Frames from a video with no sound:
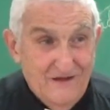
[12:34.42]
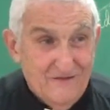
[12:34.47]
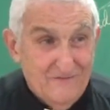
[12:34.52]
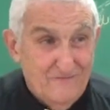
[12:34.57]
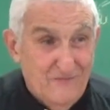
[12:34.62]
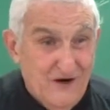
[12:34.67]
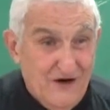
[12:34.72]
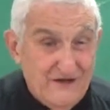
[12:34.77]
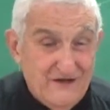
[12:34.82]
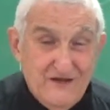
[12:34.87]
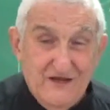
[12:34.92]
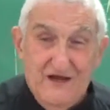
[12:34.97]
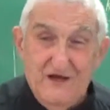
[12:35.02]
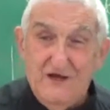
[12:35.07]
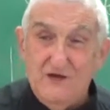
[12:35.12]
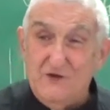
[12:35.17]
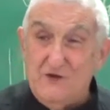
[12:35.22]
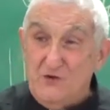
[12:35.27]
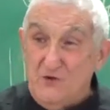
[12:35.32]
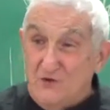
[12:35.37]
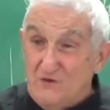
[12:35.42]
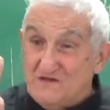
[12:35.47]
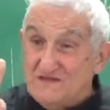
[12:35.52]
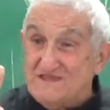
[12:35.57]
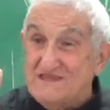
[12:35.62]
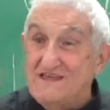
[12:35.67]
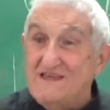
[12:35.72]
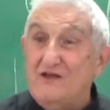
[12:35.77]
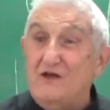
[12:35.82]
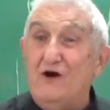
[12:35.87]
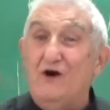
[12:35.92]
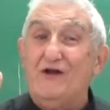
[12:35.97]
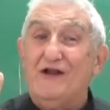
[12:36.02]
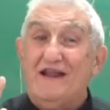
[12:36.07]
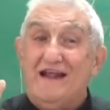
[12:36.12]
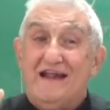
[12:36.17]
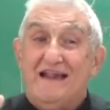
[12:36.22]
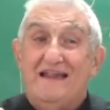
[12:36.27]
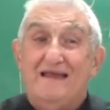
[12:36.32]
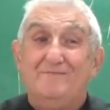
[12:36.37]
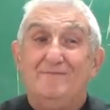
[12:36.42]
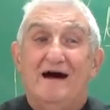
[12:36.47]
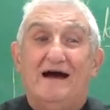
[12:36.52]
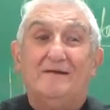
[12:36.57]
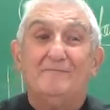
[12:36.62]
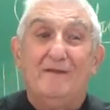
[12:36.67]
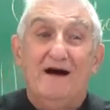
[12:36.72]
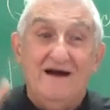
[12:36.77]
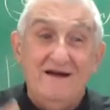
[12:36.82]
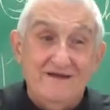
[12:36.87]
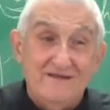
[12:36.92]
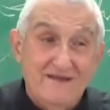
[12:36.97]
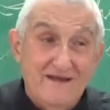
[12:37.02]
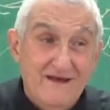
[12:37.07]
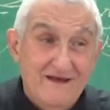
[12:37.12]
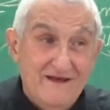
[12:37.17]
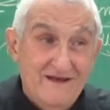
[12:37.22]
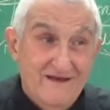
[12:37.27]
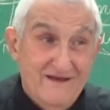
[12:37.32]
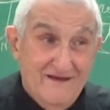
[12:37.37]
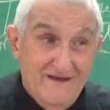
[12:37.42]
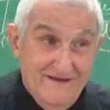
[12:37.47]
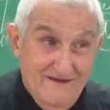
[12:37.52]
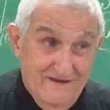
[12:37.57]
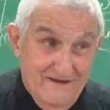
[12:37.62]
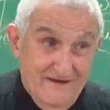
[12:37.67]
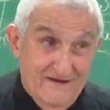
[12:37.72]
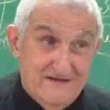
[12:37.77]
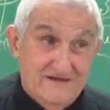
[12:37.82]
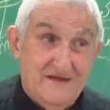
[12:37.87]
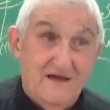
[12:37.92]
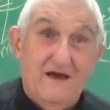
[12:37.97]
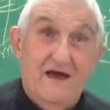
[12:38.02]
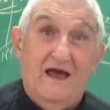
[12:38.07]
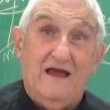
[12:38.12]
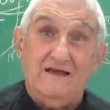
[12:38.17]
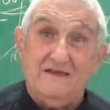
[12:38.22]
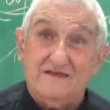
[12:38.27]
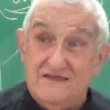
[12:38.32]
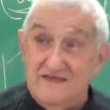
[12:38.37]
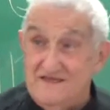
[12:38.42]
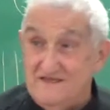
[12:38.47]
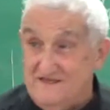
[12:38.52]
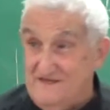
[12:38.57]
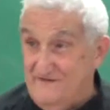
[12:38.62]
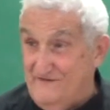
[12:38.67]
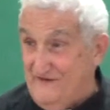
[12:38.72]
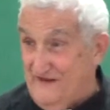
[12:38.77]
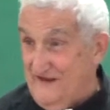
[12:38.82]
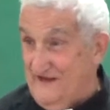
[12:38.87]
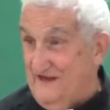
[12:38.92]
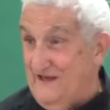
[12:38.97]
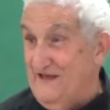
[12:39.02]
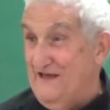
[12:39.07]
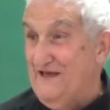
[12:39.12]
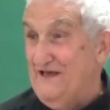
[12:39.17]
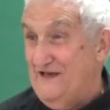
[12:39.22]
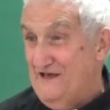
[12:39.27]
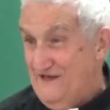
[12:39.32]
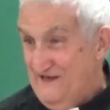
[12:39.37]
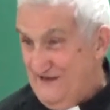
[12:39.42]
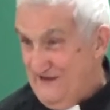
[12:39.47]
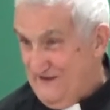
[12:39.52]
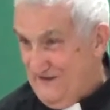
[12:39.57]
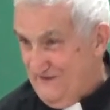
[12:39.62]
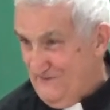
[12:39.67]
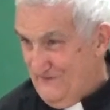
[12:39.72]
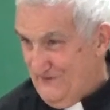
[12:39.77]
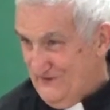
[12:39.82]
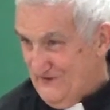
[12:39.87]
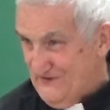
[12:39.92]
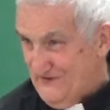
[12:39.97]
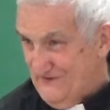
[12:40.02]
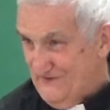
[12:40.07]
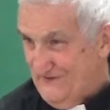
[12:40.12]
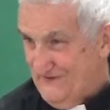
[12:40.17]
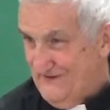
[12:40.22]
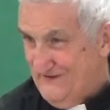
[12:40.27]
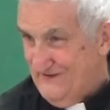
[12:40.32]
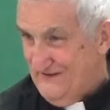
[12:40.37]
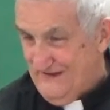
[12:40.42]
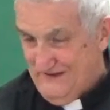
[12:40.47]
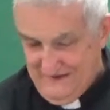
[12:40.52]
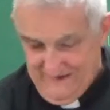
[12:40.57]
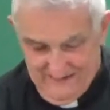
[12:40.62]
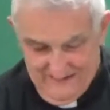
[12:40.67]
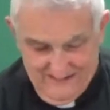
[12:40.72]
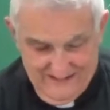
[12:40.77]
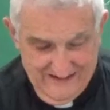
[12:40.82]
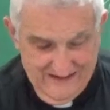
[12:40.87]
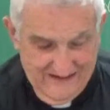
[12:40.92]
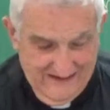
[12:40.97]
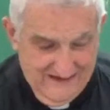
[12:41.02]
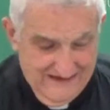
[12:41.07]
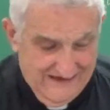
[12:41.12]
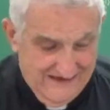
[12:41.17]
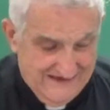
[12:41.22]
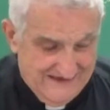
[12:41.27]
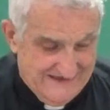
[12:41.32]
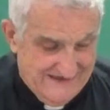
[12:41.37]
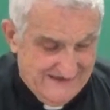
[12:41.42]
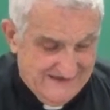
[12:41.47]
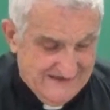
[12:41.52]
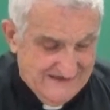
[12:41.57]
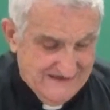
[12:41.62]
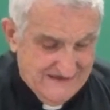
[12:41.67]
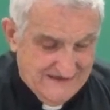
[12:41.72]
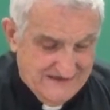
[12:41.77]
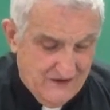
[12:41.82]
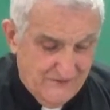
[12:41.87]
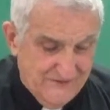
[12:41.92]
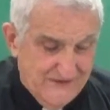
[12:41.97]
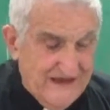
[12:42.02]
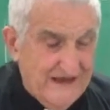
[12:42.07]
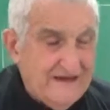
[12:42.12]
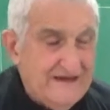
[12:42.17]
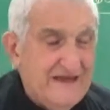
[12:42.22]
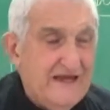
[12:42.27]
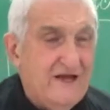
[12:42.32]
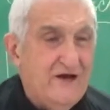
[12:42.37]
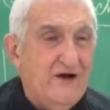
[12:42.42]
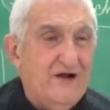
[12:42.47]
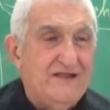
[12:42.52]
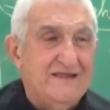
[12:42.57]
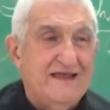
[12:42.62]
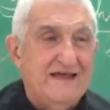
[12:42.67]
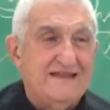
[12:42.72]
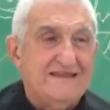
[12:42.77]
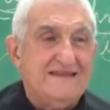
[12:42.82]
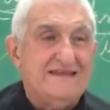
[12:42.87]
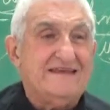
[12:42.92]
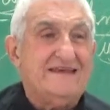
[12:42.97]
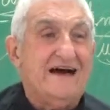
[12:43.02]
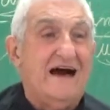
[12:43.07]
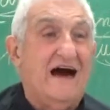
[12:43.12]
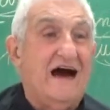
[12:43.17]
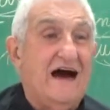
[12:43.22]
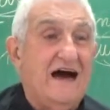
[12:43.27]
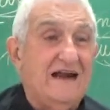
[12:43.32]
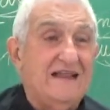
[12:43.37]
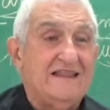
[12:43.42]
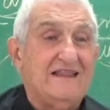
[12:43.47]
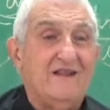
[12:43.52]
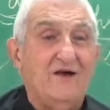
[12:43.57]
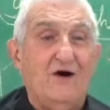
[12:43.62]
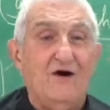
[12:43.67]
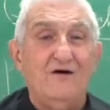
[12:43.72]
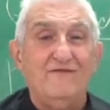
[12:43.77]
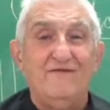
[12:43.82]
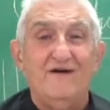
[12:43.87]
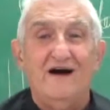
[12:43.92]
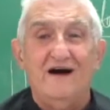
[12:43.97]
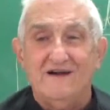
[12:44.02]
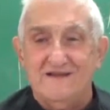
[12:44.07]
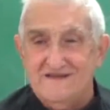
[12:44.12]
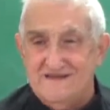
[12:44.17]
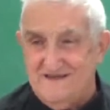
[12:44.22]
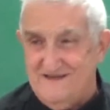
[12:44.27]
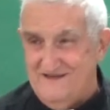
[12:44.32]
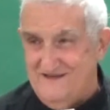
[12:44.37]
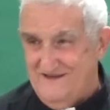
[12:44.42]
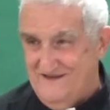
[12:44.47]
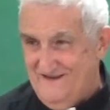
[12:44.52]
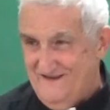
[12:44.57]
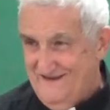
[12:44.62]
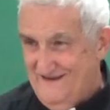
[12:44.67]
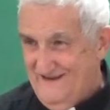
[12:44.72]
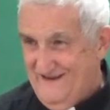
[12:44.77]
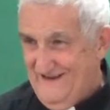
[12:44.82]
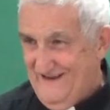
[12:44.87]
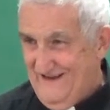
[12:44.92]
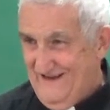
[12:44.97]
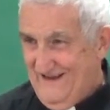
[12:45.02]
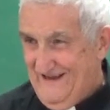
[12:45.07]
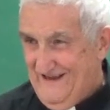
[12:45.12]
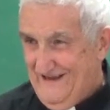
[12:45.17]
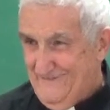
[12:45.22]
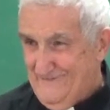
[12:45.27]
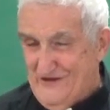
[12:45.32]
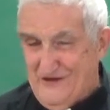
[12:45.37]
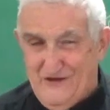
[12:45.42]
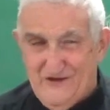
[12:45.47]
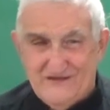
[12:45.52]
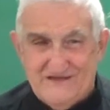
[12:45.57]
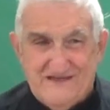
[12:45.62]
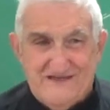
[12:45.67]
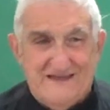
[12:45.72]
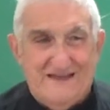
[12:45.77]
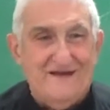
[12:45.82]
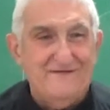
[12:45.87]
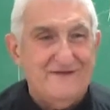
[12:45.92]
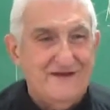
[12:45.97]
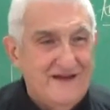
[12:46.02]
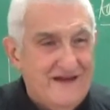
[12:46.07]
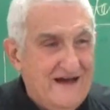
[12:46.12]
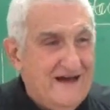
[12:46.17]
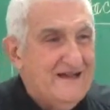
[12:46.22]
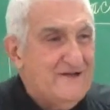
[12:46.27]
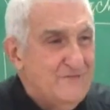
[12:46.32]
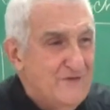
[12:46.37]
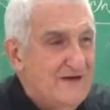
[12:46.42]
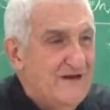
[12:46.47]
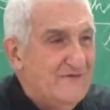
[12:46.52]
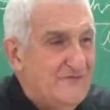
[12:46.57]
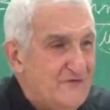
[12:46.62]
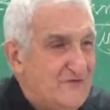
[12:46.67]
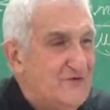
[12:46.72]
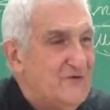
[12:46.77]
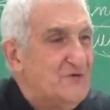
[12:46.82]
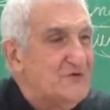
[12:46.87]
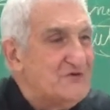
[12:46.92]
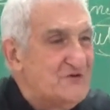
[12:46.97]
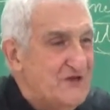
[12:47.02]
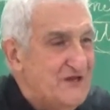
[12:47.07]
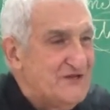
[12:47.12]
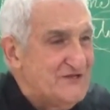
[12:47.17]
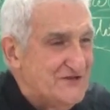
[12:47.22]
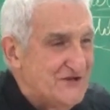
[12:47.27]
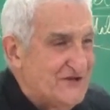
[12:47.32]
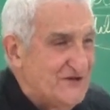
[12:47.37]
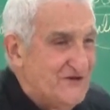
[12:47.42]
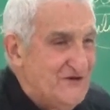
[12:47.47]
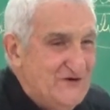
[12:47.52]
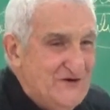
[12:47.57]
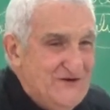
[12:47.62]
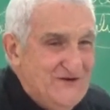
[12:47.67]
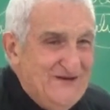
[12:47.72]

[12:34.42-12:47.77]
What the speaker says: but using correctly my mind is excessively important. It is, sometimes they call that the art of arts. Because in every art we have to use logic, no?